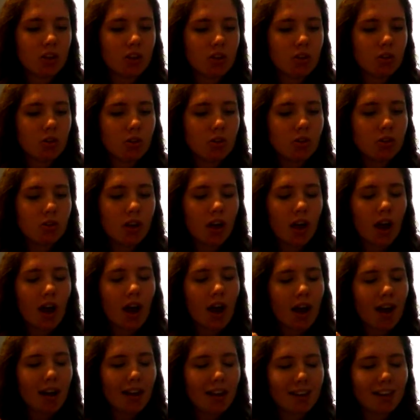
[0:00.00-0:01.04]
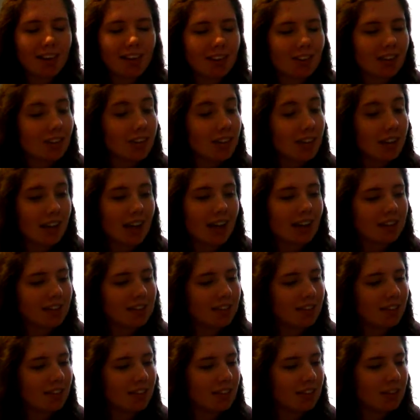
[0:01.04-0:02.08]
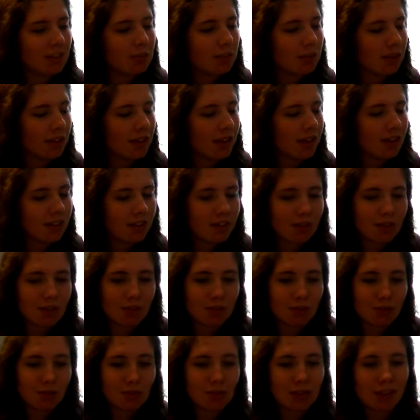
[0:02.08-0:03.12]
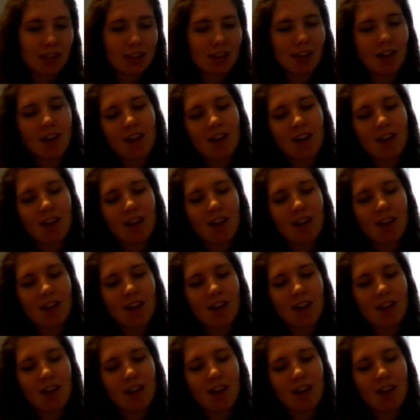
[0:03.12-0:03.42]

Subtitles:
you're gonna get sick of these by the end of the week.